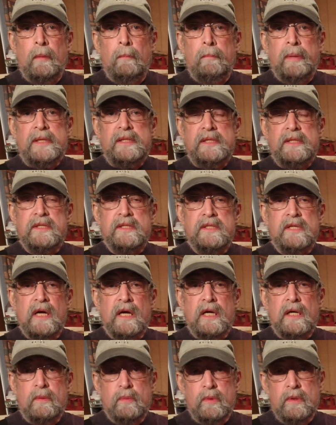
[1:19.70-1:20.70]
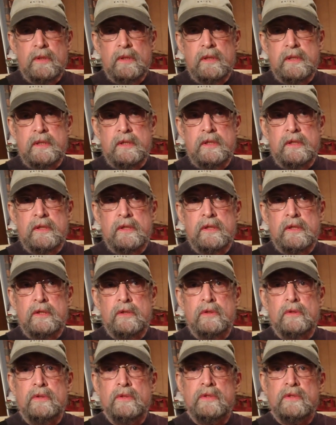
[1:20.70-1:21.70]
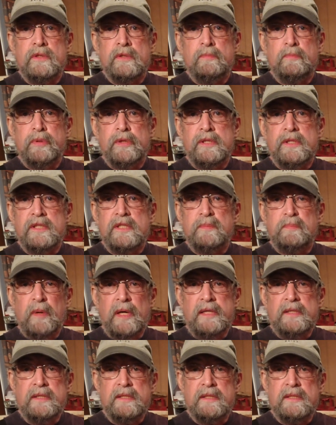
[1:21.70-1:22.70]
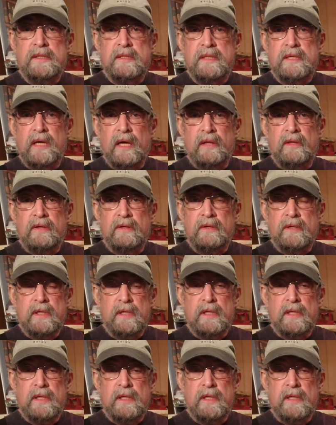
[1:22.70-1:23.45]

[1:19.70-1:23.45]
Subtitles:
But to start, we're going to put the spices together,